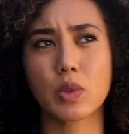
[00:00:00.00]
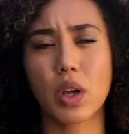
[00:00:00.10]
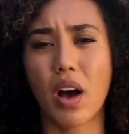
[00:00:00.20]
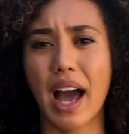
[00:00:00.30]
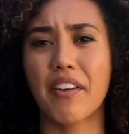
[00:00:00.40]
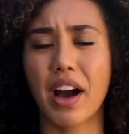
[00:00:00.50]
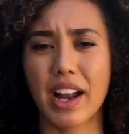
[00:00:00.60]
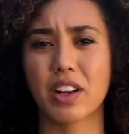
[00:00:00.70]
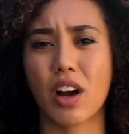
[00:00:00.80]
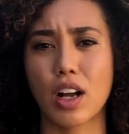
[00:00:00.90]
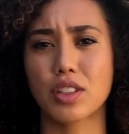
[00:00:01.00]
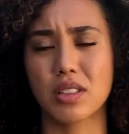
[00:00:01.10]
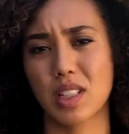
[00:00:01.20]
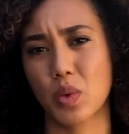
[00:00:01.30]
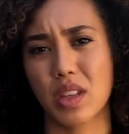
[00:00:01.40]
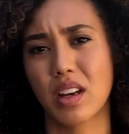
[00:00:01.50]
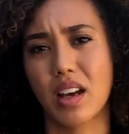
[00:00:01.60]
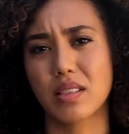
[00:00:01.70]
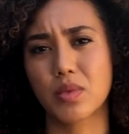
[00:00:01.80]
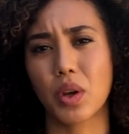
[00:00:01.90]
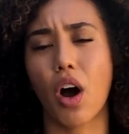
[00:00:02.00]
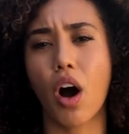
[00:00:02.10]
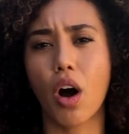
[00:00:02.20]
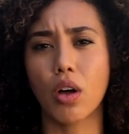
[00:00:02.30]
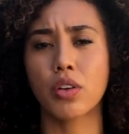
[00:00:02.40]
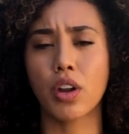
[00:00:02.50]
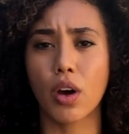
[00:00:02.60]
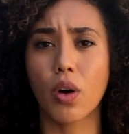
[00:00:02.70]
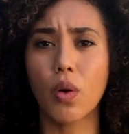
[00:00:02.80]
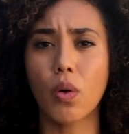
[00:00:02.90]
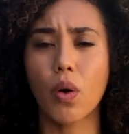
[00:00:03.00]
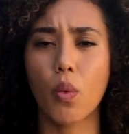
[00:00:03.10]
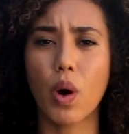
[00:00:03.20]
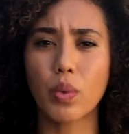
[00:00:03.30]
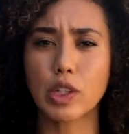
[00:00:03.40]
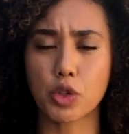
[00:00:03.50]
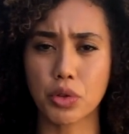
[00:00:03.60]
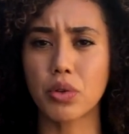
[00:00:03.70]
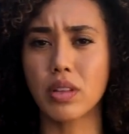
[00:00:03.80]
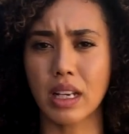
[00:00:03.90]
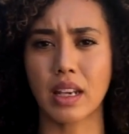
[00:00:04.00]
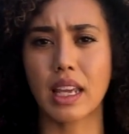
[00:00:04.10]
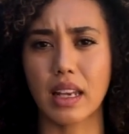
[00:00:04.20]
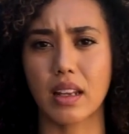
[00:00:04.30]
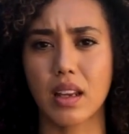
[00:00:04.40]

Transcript: We all have higher consciousness within us. We all know what we truly need.